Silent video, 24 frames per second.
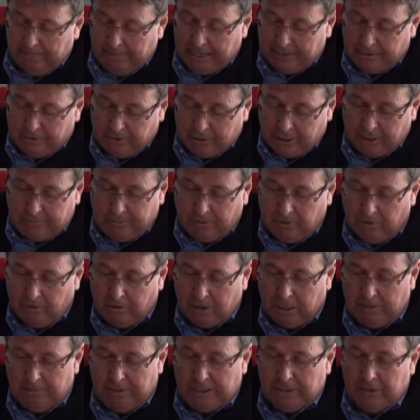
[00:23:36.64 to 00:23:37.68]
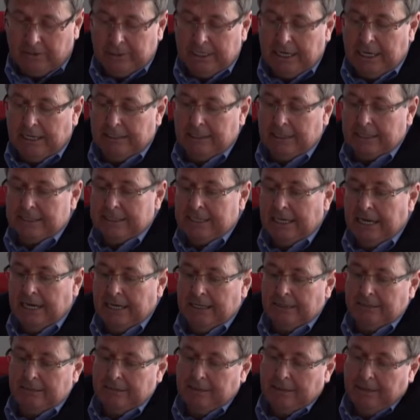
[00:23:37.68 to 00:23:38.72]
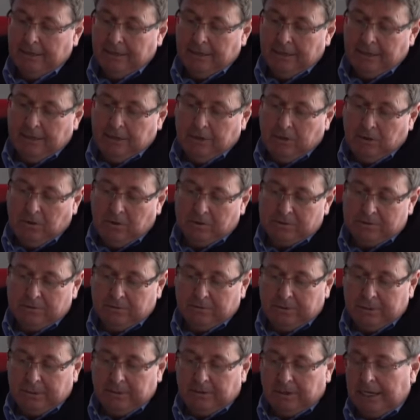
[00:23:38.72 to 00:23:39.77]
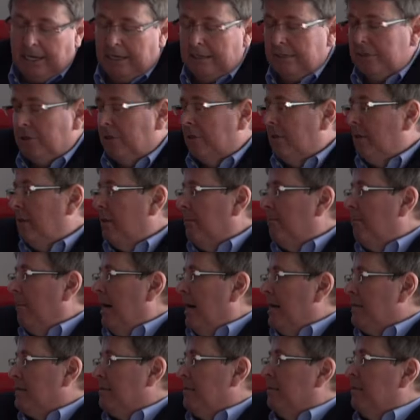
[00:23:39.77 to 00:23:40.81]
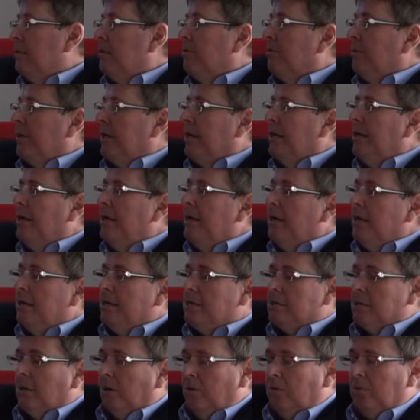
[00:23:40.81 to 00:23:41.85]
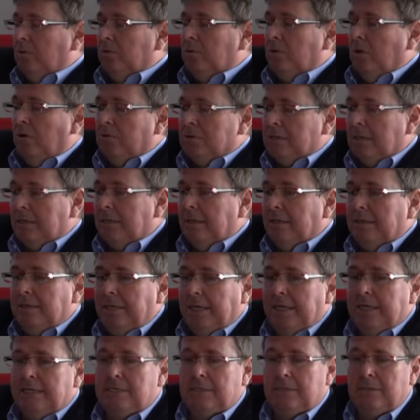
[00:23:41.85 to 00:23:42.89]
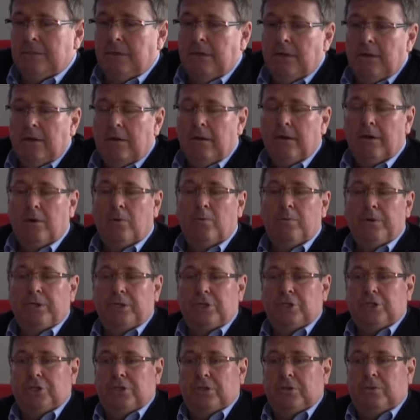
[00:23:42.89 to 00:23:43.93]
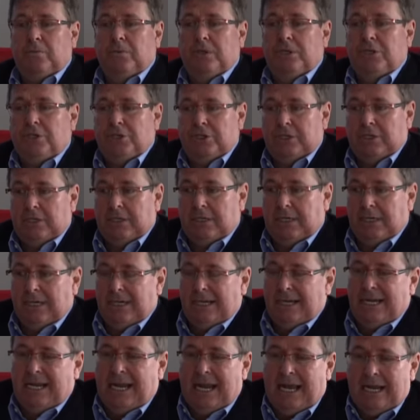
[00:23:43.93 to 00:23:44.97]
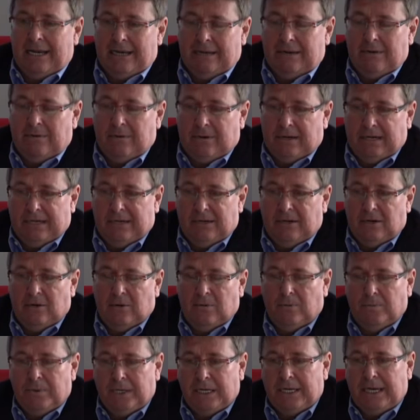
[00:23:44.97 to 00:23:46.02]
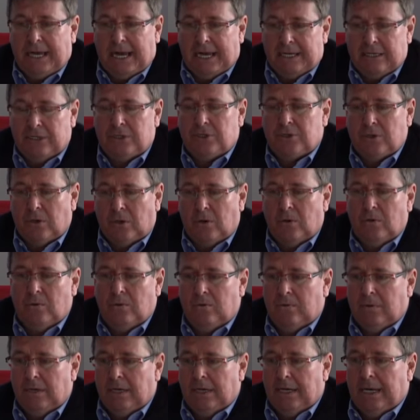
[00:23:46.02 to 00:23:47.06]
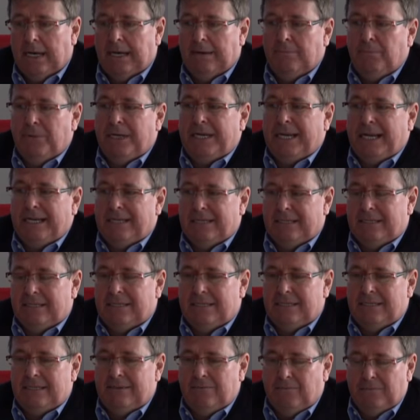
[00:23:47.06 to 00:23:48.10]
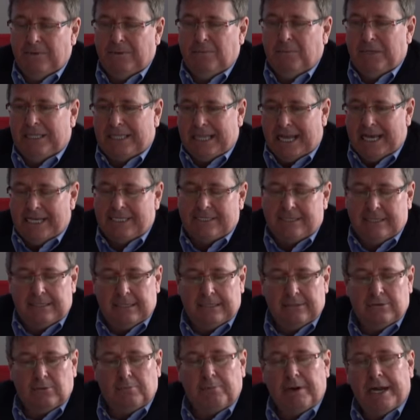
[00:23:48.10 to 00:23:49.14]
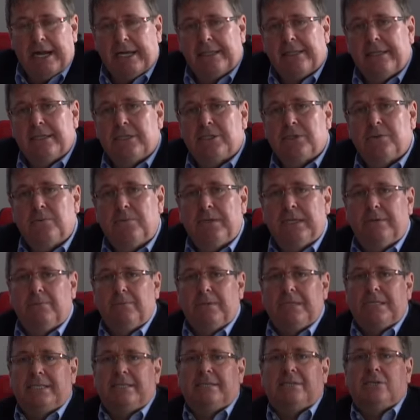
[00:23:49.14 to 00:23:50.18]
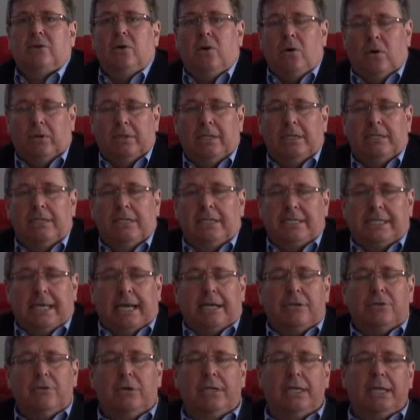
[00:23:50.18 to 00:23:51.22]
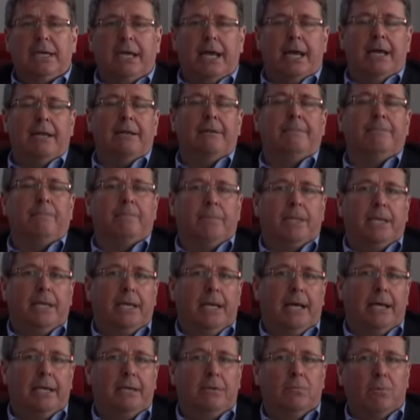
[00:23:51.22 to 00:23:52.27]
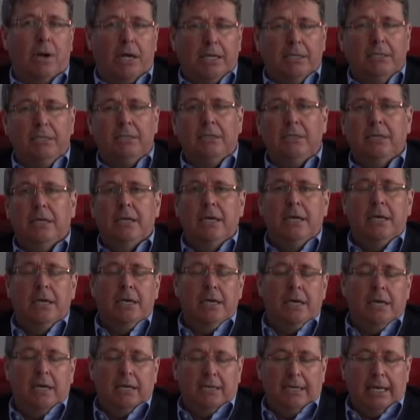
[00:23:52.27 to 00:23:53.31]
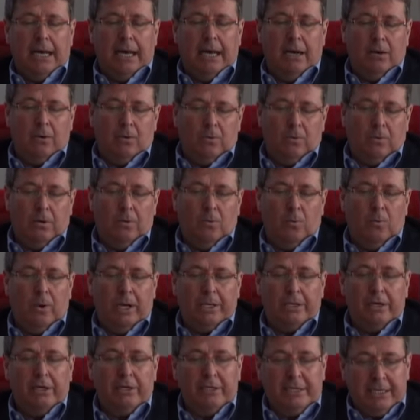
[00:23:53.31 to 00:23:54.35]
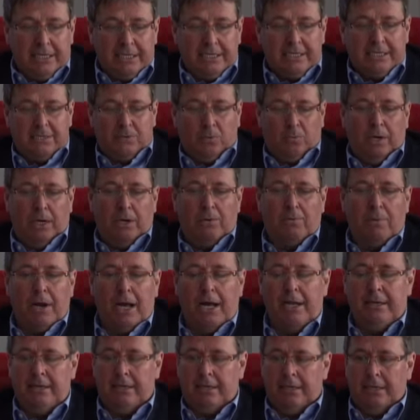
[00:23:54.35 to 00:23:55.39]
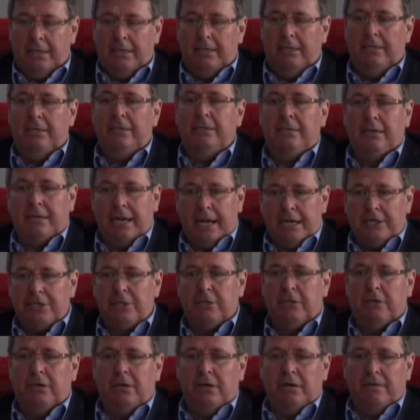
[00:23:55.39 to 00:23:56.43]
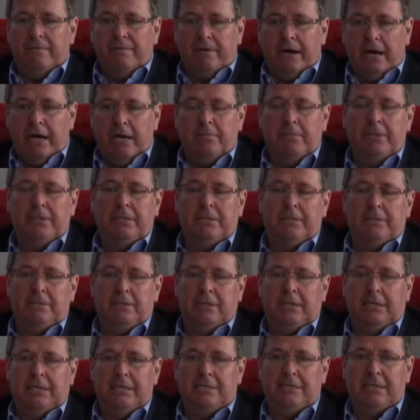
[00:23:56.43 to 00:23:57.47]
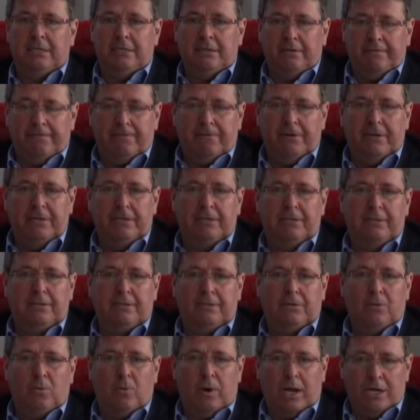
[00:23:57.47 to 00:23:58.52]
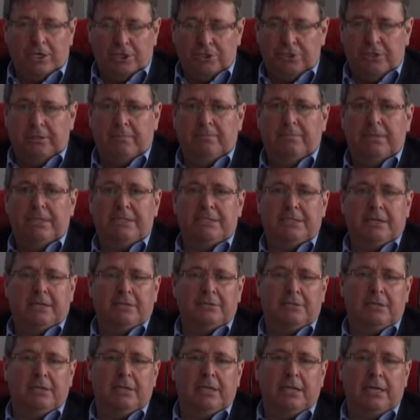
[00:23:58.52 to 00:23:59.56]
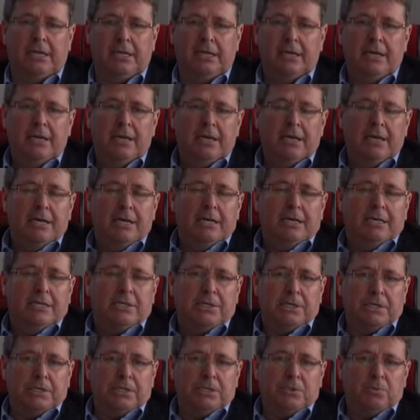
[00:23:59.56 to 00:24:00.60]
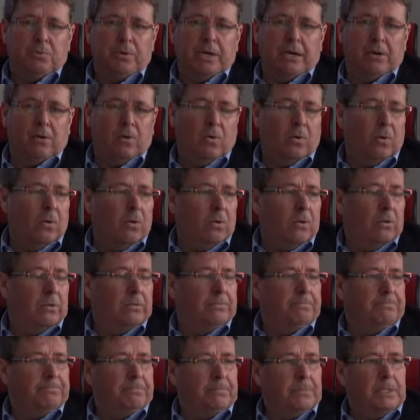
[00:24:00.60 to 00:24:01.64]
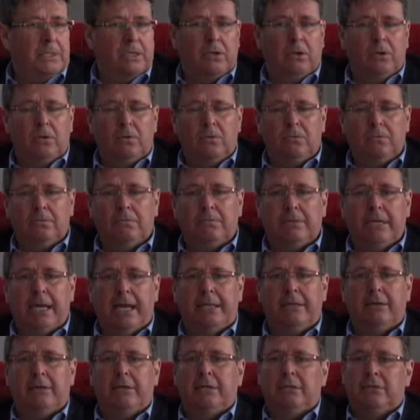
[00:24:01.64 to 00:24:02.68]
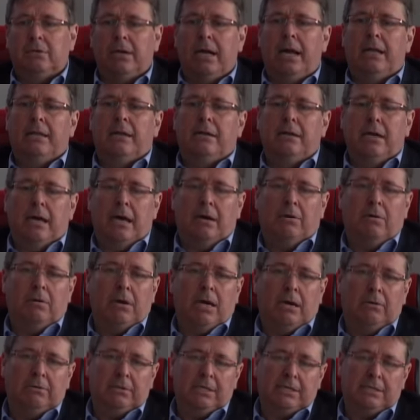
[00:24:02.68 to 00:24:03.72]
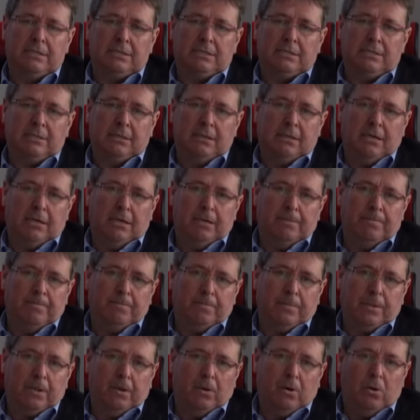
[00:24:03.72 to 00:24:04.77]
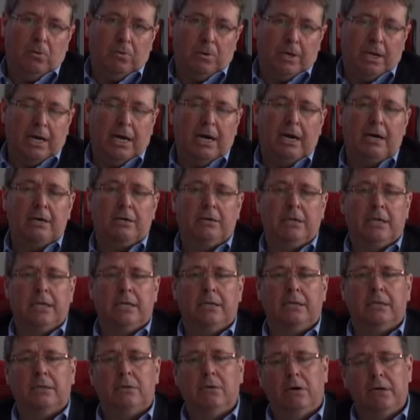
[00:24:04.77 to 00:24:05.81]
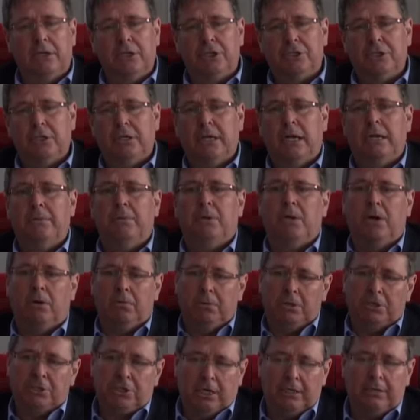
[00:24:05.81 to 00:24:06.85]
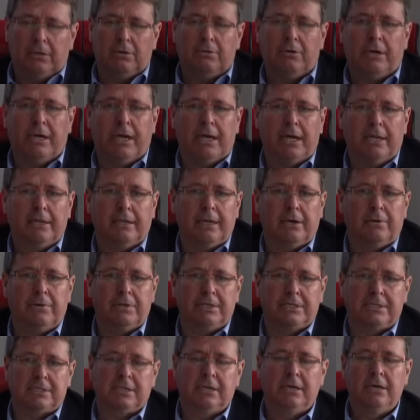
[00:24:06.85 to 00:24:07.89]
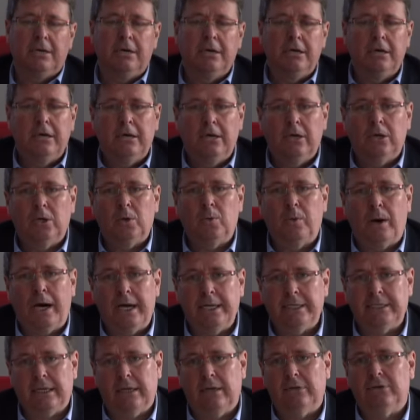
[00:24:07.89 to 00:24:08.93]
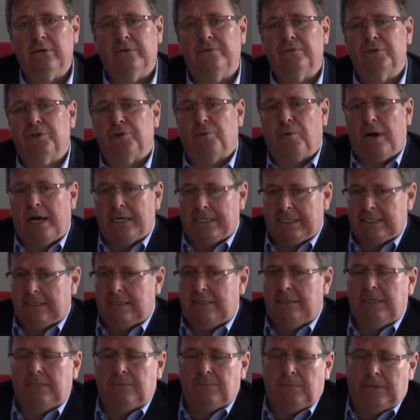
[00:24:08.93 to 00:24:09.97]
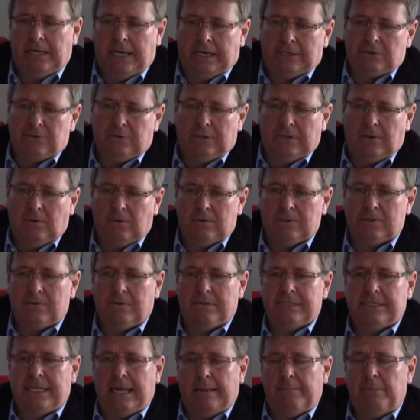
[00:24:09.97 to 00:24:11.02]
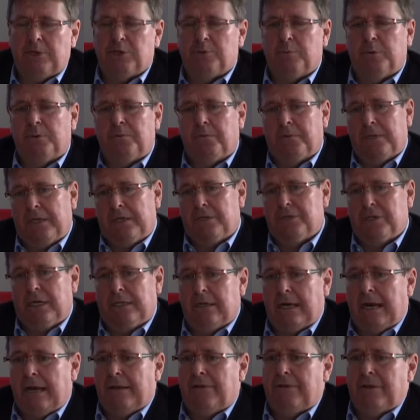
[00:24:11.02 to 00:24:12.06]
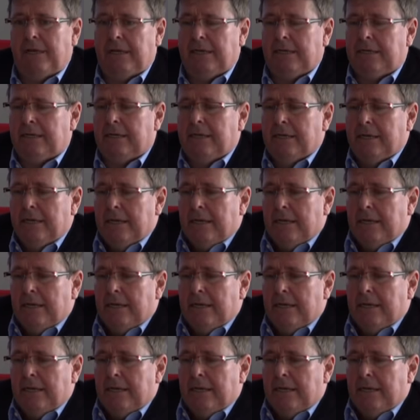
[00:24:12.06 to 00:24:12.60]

mentoring program, and on the other side, also the educational master degree. So those are the things which can, we can show, and we tested into practice. We saw that this actually can run. Now, whether this will run in the international environment is a different question. But certainly, since we are all, gathering together now around this OER and the coalition, and we know each other, and there is quite a lot of trust that we actually also establish between each other, I think